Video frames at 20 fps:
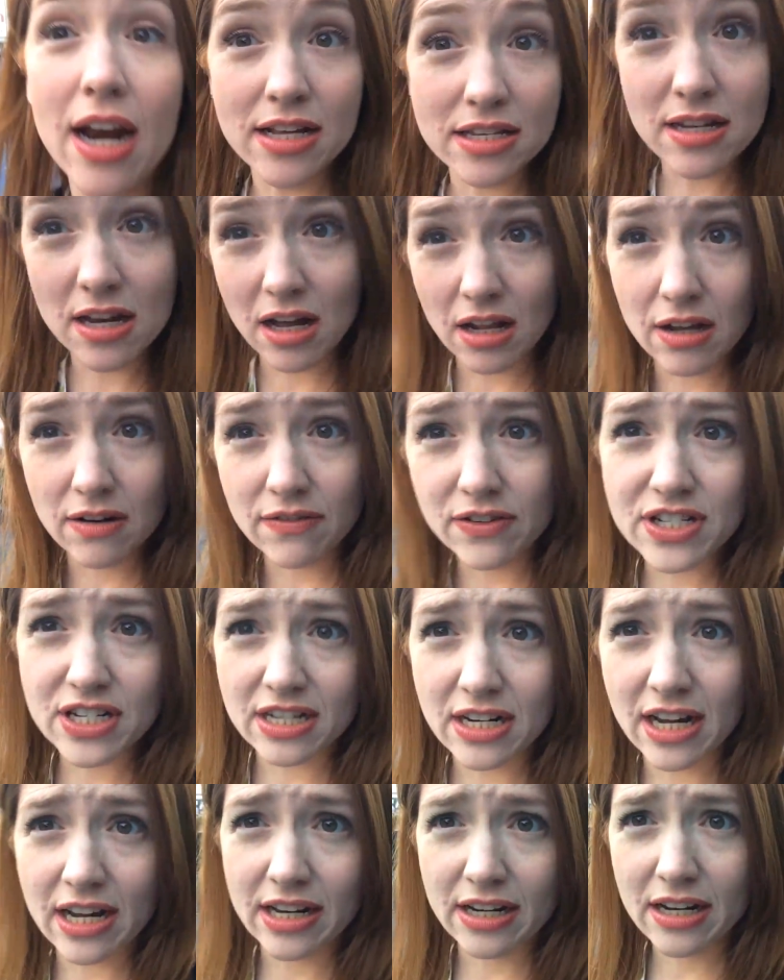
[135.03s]
and it's all over
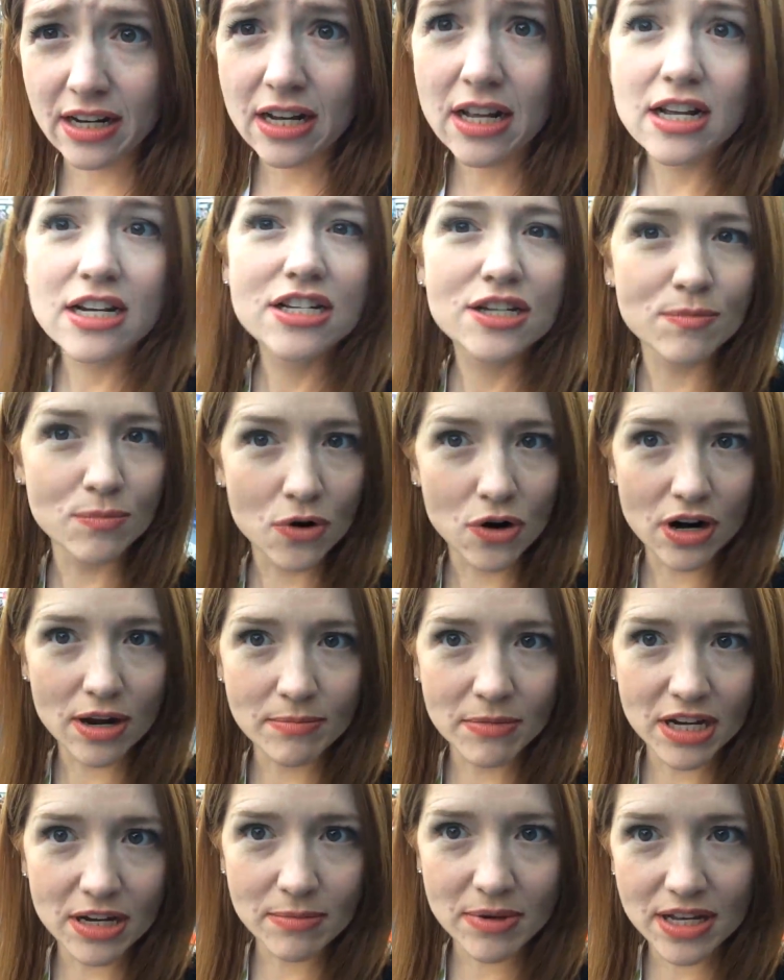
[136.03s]
tonight. Tomorrow
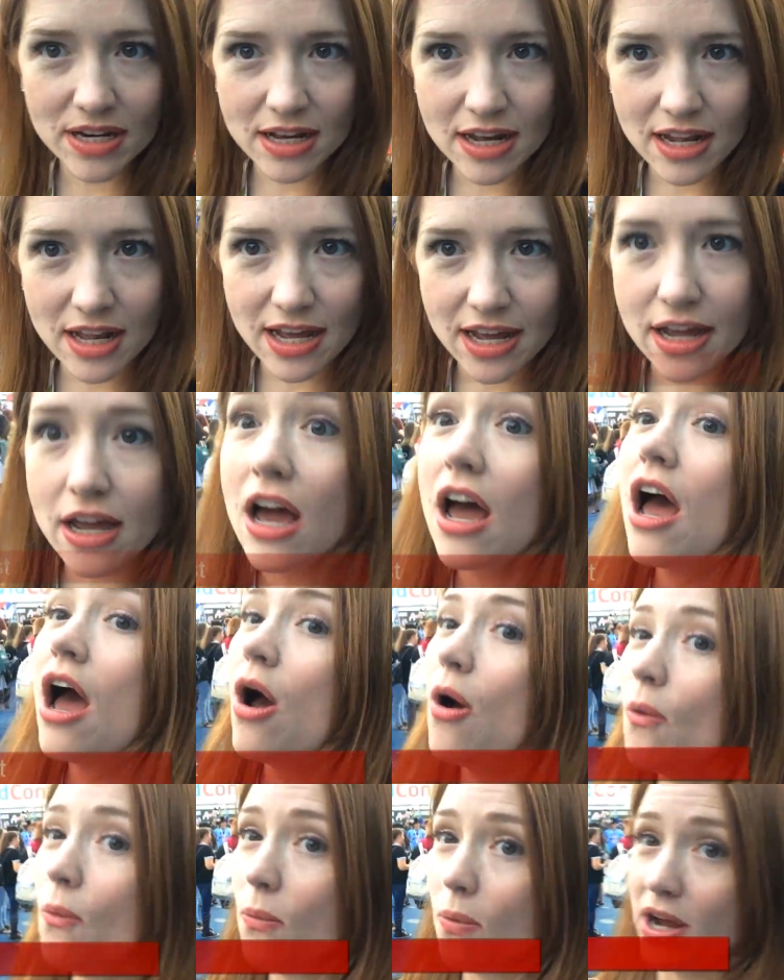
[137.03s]
I'm gonna be in LA.
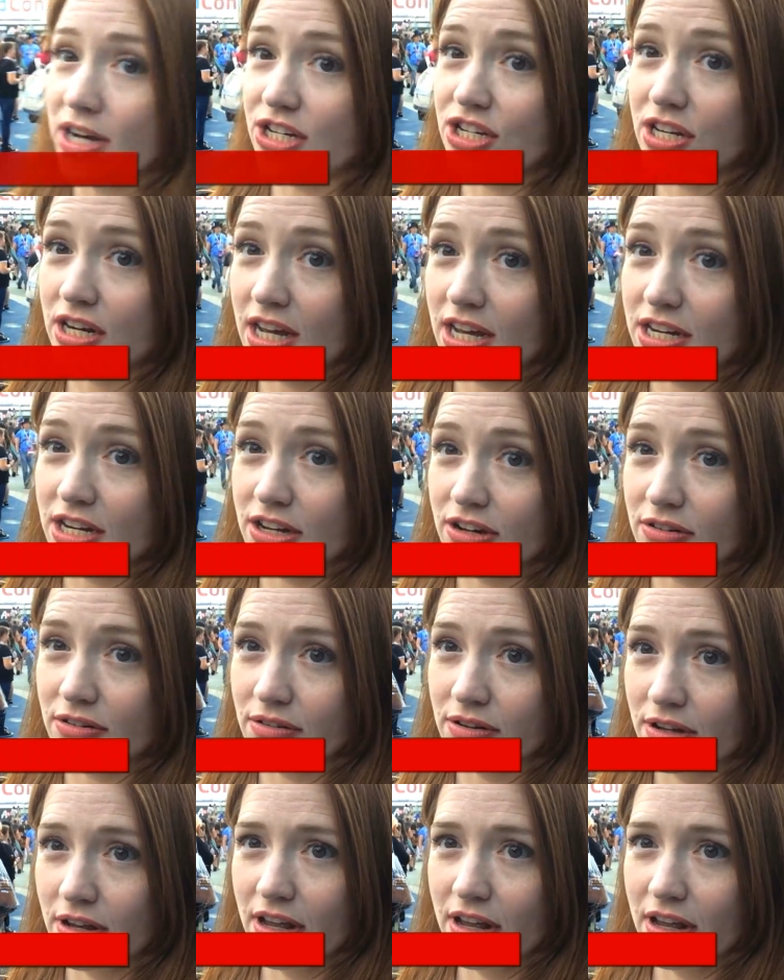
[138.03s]
What should I do?